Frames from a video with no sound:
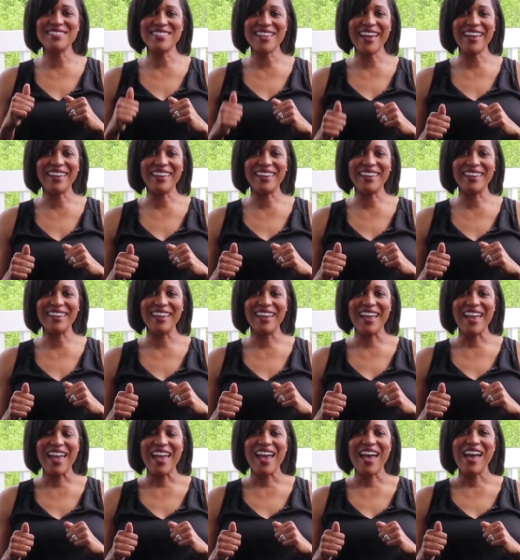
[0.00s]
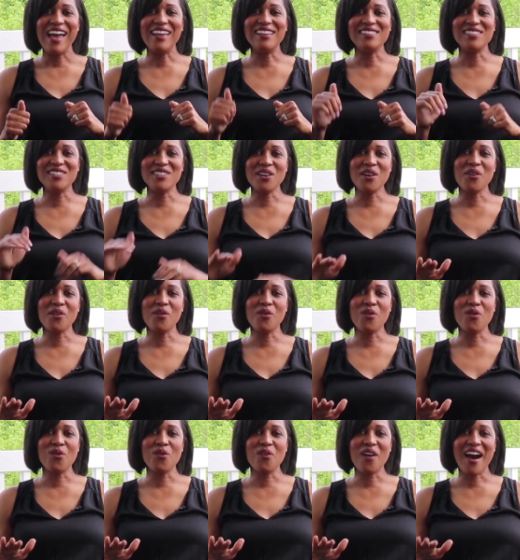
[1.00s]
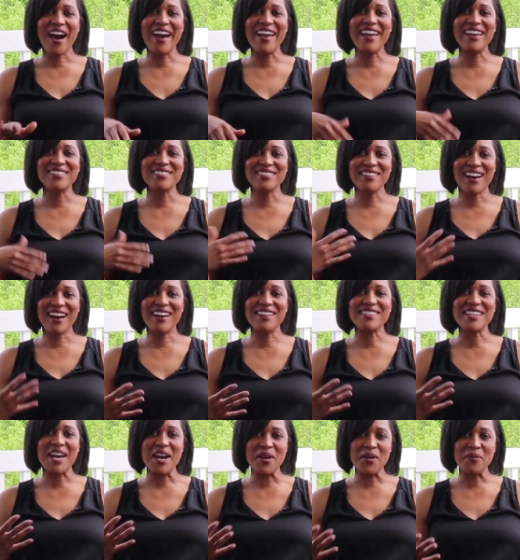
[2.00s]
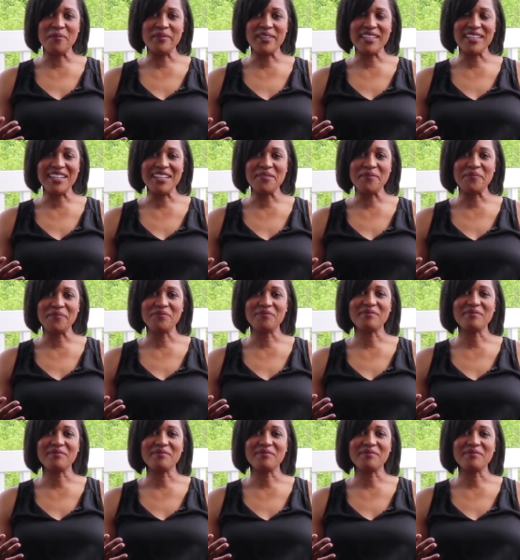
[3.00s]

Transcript: say. And so I asked God to help me.